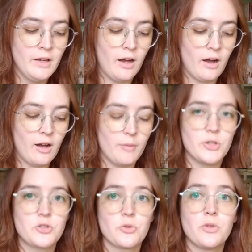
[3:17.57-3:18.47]
Um,
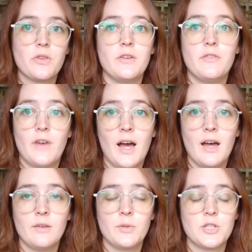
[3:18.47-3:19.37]
Truth of the
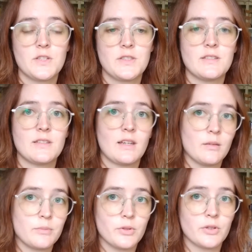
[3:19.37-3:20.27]
Divine, which is the
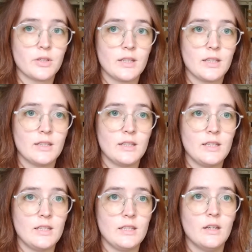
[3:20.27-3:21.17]
second book in
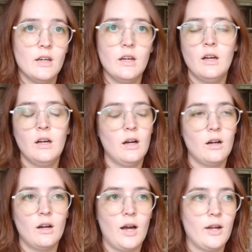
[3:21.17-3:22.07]
the,
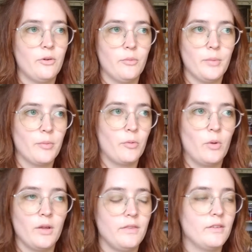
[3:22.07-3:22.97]
I don't remember
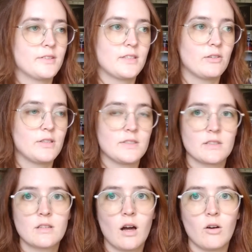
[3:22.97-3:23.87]
what the series
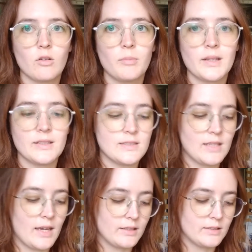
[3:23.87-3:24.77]
is called, by Lindsay
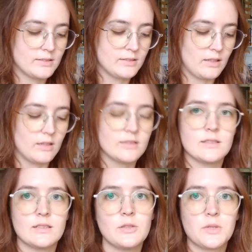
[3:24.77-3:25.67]
Ellis. Uh, it's the
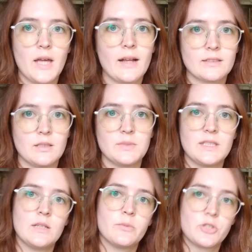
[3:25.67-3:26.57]
sequel to Axiom's
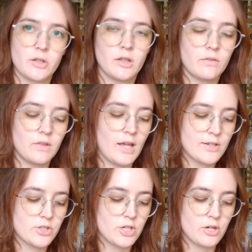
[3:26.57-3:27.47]
End, which I loved
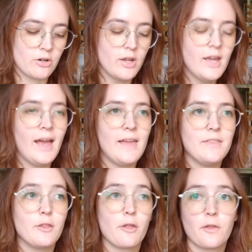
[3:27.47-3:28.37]
last year. And
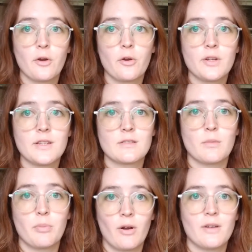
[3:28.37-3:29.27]
then the third is The
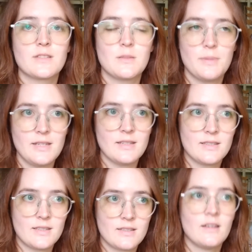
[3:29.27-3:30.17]
Bronzed
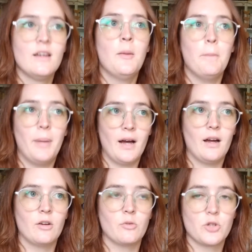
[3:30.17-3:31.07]
Beasts
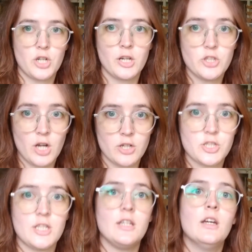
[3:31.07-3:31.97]
by Roshani
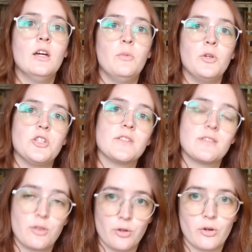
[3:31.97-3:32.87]
Chokshi, which is
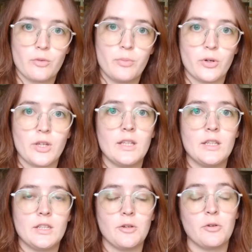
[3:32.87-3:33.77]
the third book in
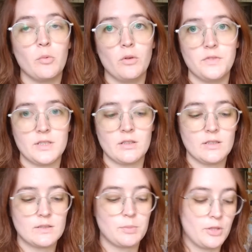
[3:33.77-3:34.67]
the Gilded Wolves
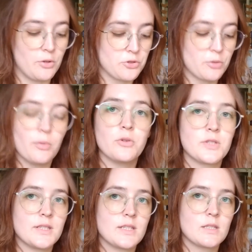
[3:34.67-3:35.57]
series. But those are the most
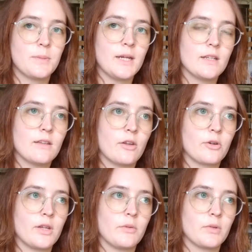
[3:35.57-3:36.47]
anticipated that are
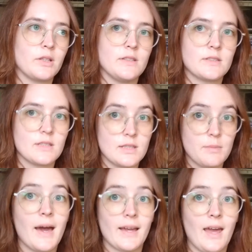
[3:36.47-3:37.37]
getting released in the
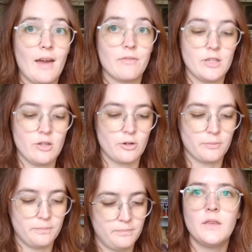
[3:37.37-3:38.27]
back half of the year.
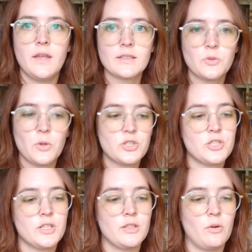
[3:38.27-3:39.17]
Next
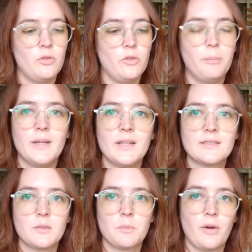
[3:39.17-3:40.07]
question, the
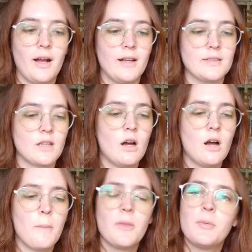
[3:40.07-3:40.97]
biggest surprise.
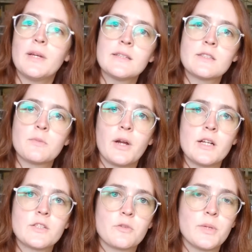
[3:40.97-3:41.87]
Um, the biggest
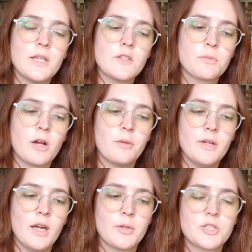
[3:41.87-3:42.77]
surprise for me is probably
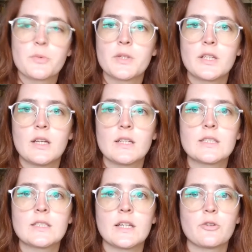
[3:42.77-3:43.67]
how much I really like
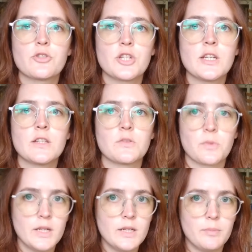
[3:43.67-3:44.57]
the Taylor Jenkins
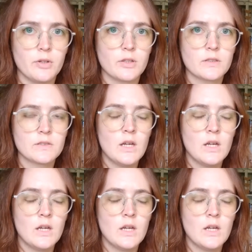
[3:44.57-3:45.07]
Reid books.